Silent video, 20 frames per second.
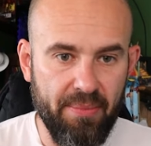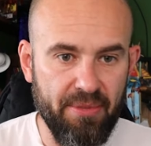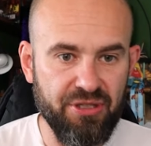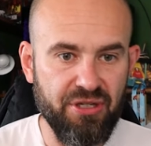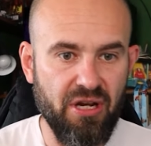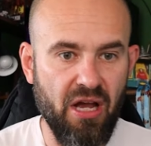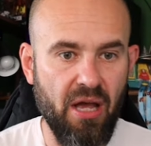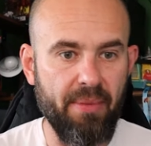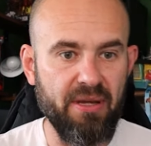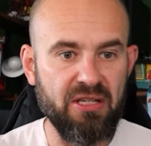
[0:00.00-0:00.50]

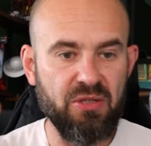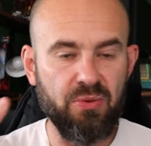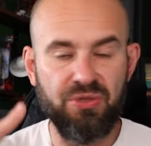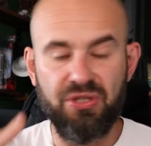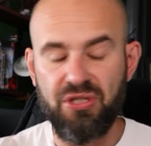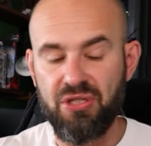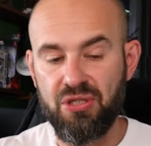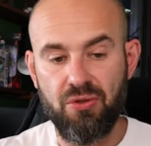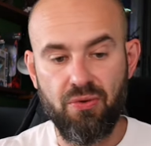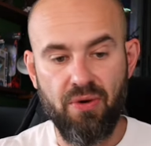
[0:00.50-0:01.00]
Image Comics,
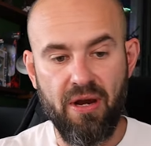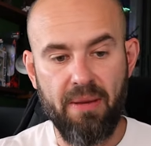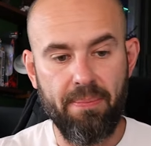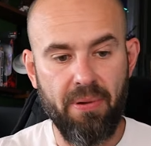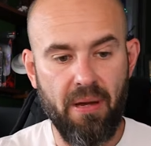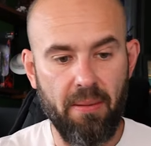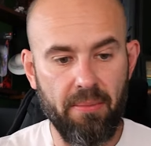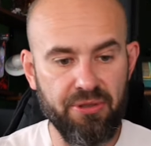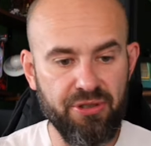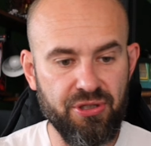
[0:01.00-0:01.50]
which is a great
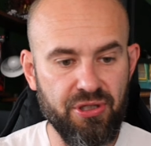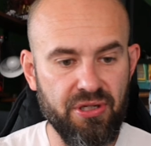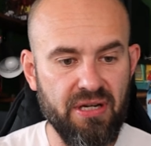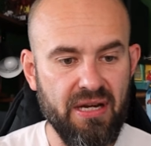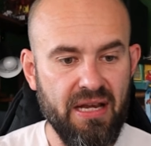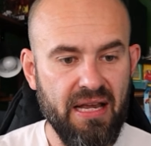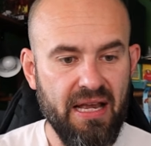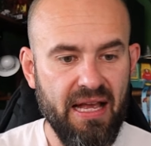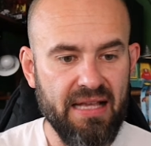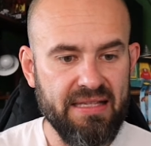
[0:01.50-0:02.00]

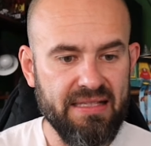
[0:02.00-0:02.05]
publisher.